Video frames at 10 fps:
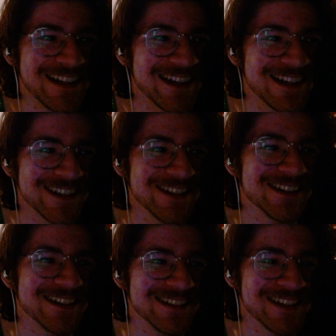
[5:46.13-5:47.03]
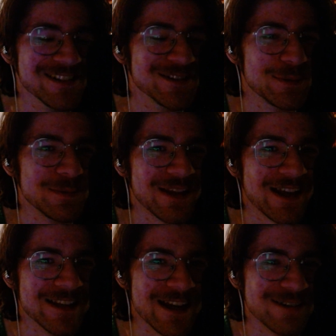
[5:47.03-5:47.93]
Now
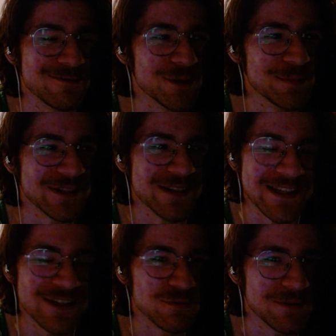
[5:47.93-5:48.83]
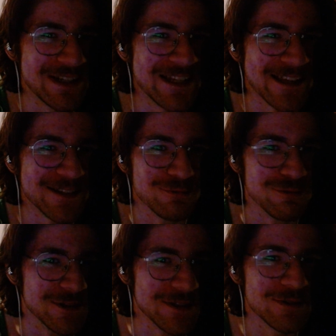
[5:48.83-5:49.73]
I will admit, like, Krieg has
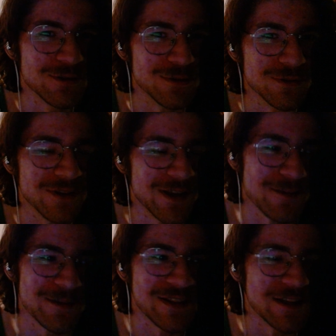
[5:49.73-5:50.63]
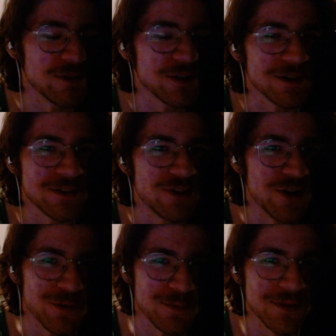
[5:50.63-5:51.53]
really cool, I mean, they look
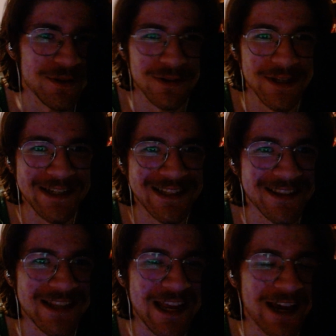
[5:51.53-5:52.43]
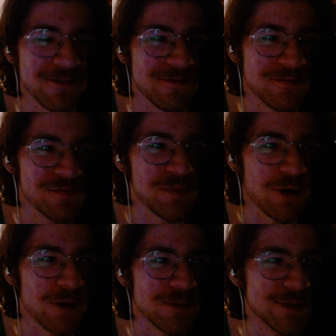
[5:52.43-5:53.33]
dope. They're like, they have
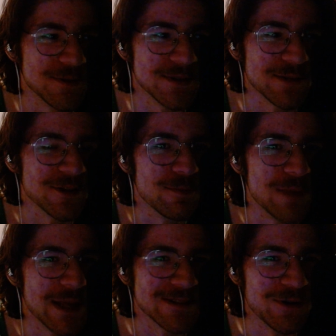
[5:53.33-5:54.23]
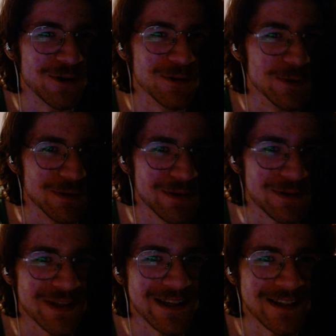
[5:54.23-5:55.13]
probably some of the best armor,
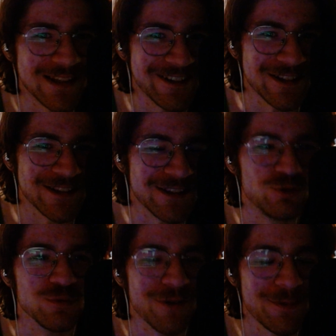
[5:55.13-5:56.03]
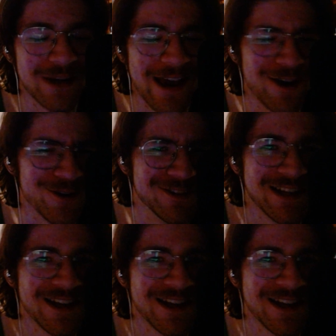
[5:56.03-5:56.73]
okay? They look dripped out.